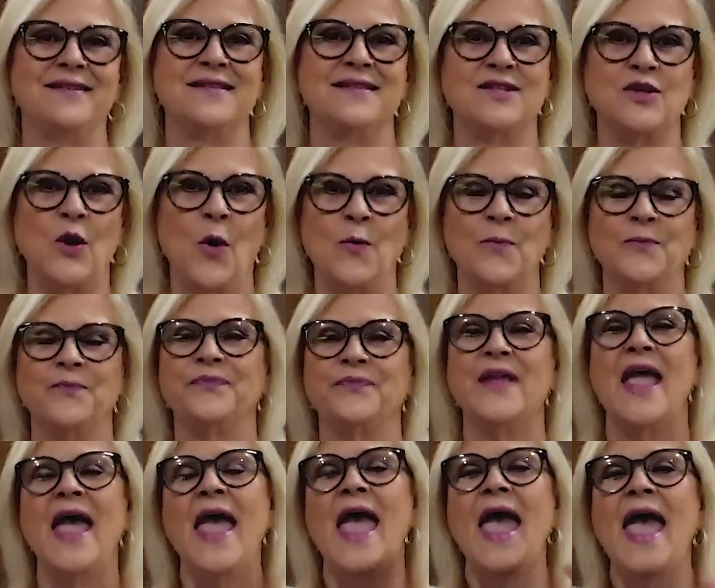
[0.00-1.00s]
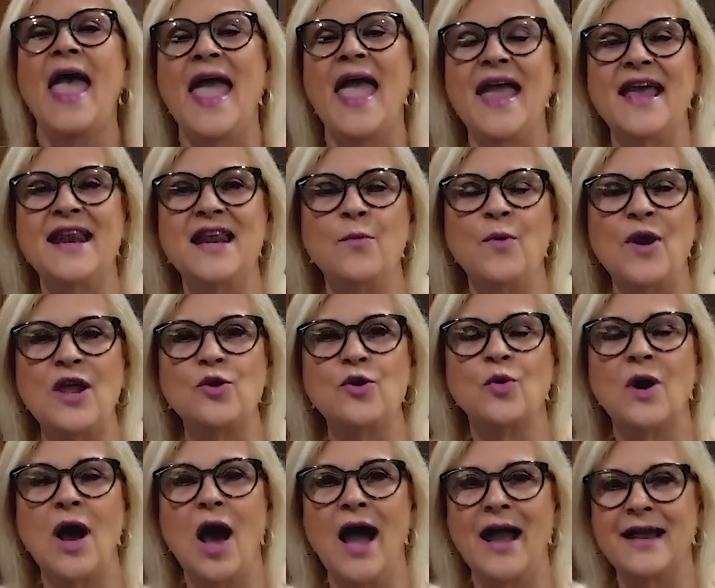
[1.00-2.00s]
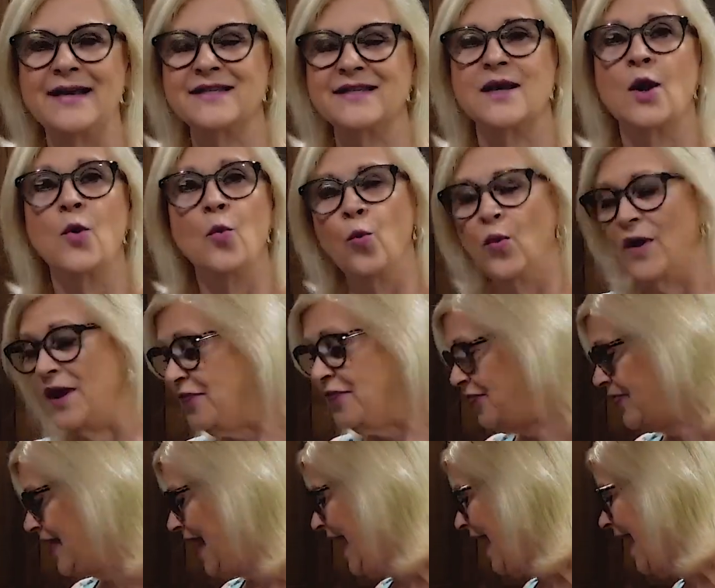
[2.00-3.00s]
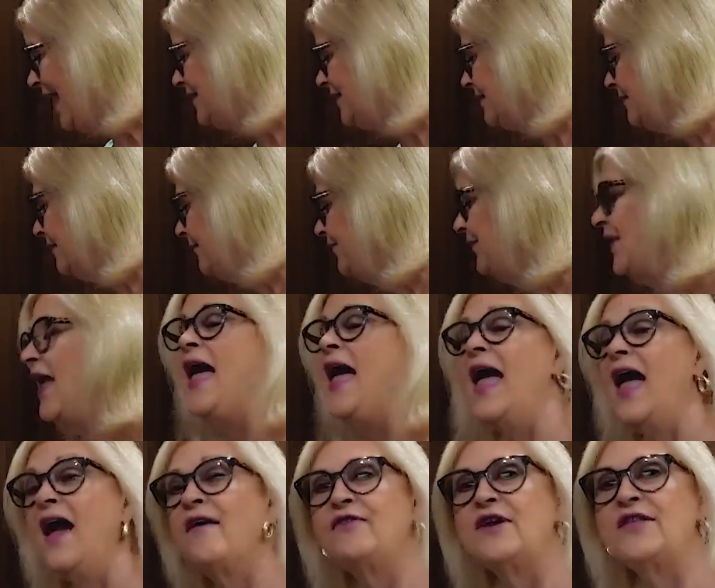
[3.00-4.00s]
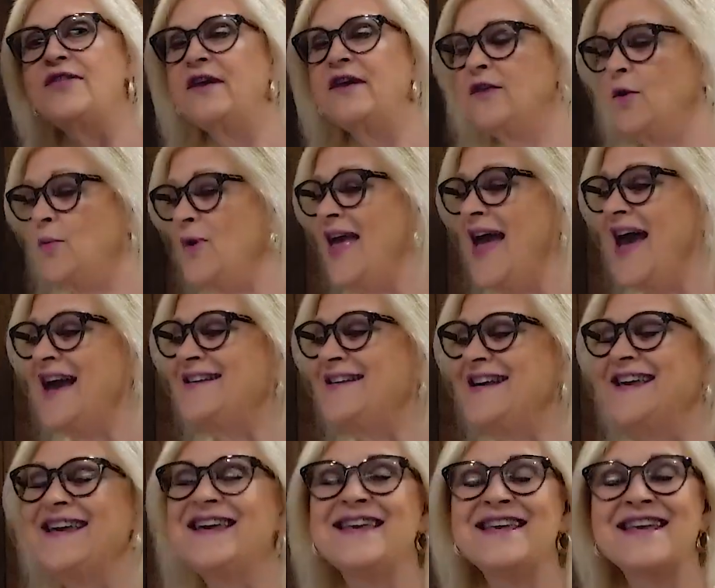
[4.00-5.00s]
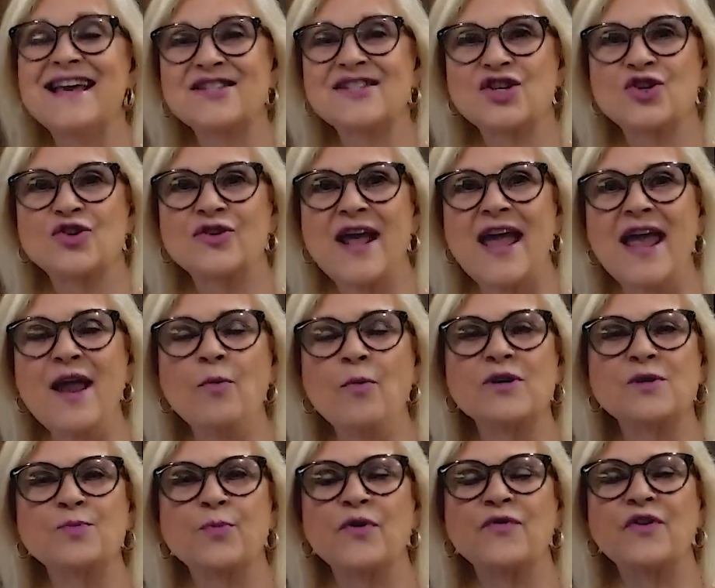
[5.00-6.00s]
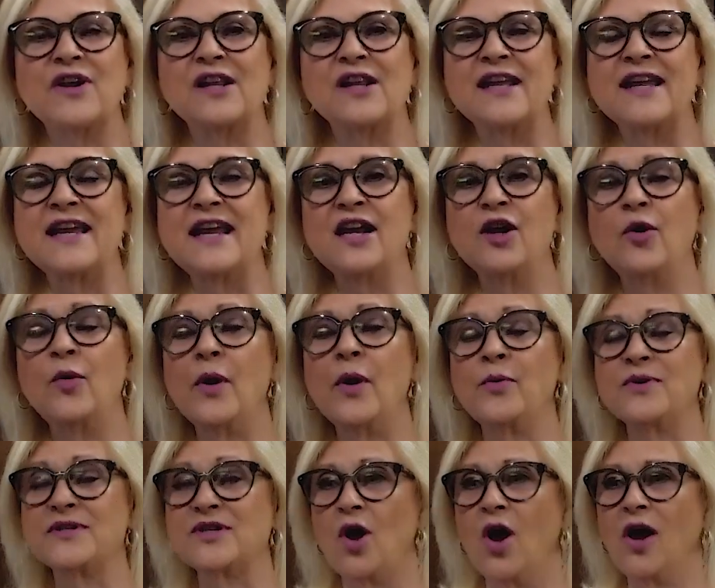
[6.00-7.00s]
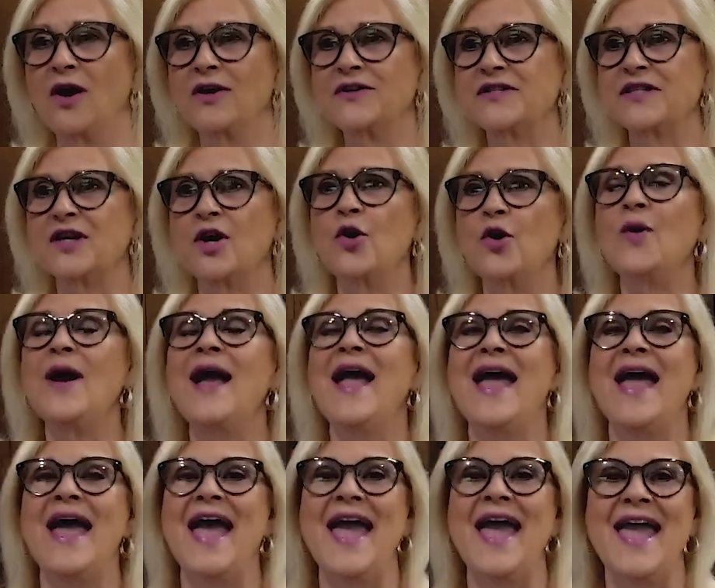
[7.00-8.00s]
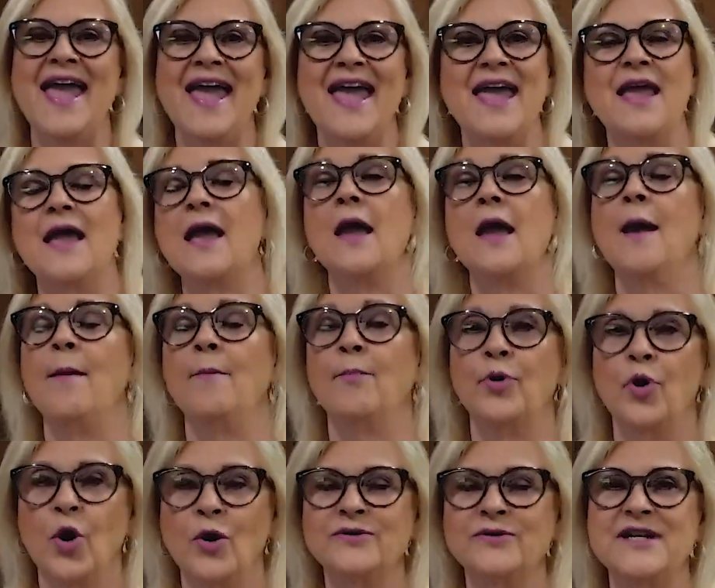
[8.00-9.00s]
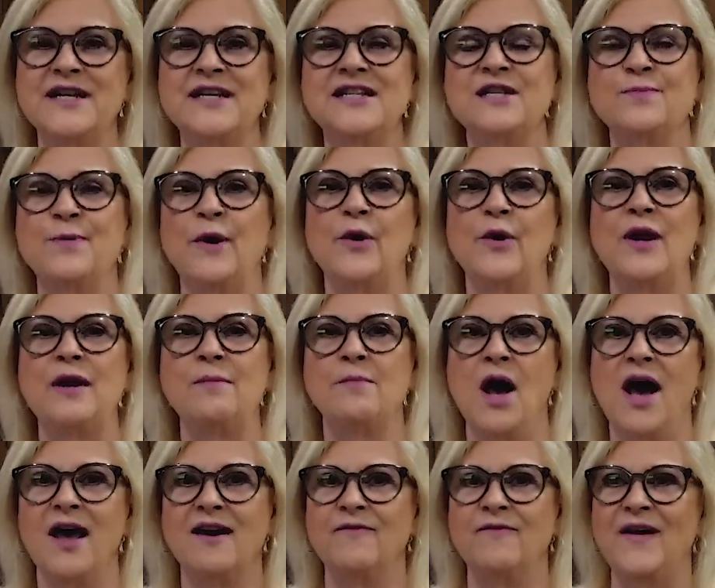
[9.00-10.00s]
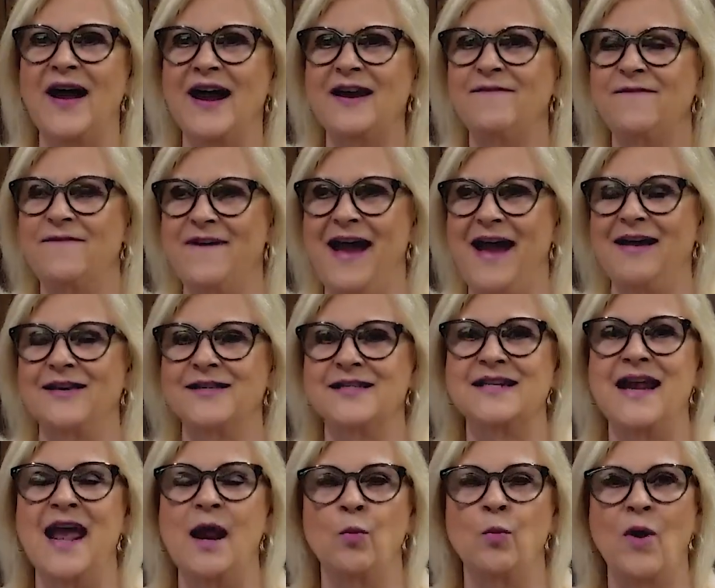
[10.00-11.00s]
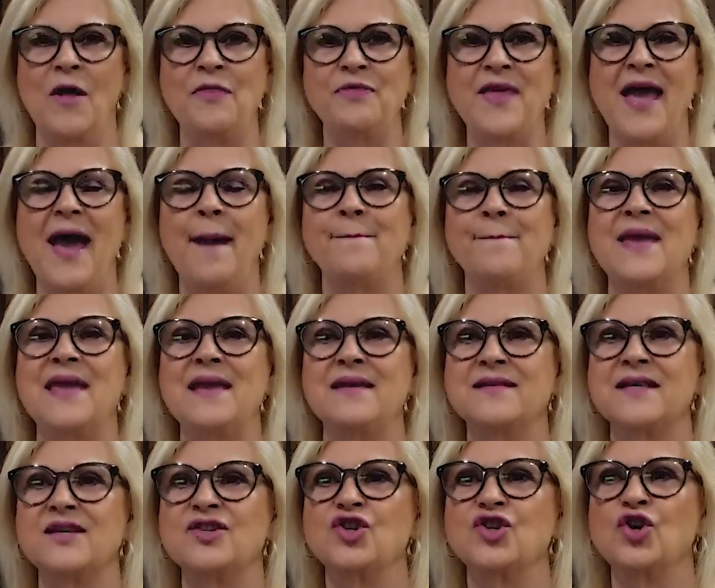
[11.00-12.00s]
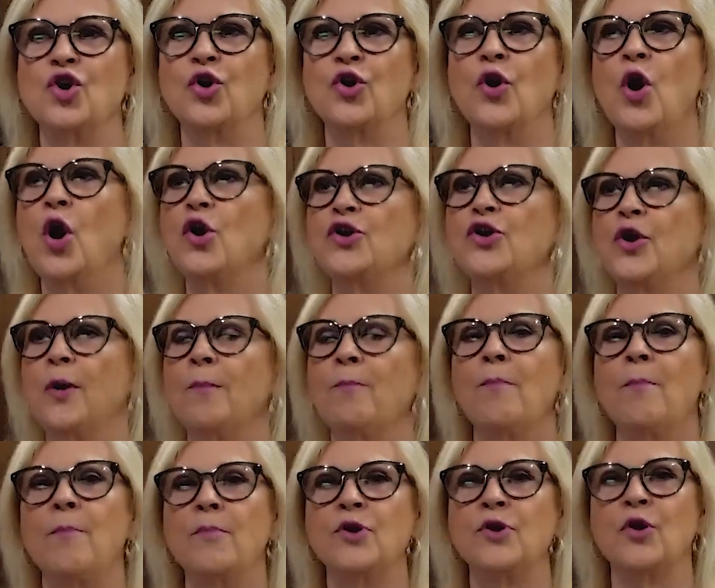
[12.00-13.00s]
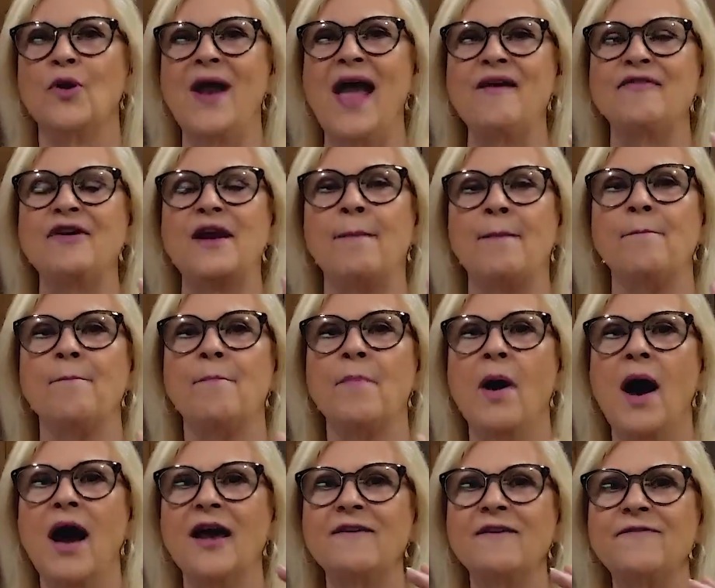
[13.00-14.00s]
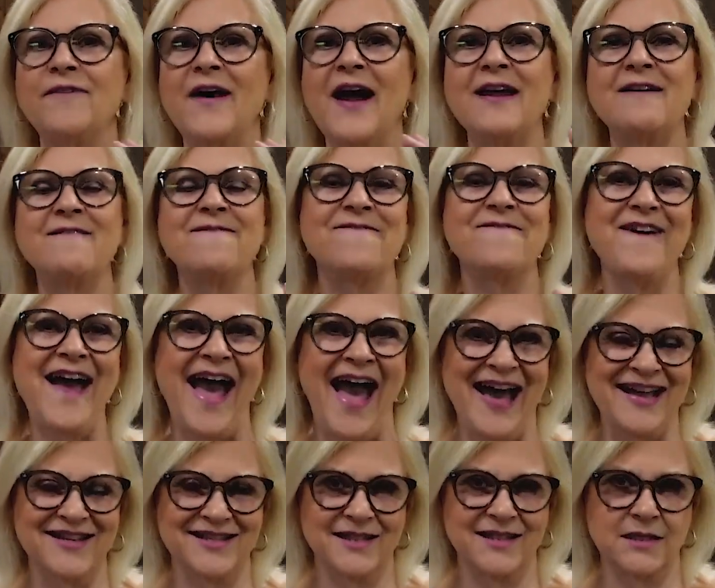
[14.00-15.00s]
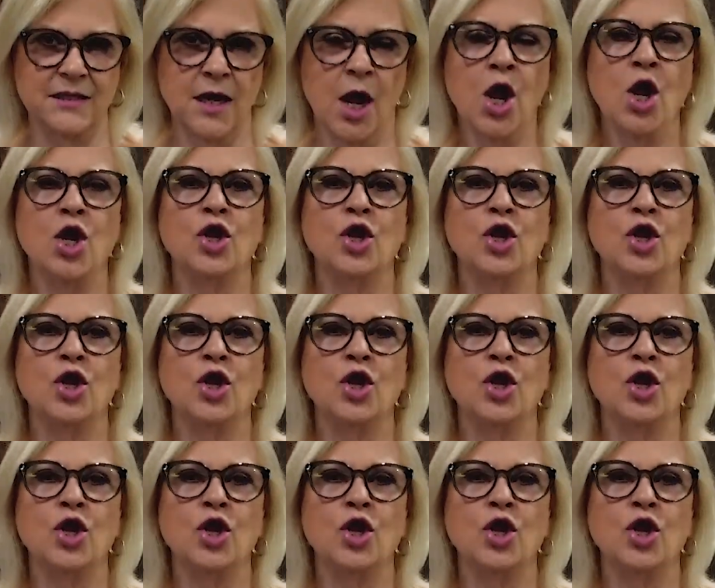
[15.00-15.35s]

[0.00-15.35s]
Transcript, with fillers: So anyway, you guys, with that, everything that we had to eat yesterday was perfectly keto. It was also a protein sparing modified fast. And what that means is you're, you're, you're having a modified fast.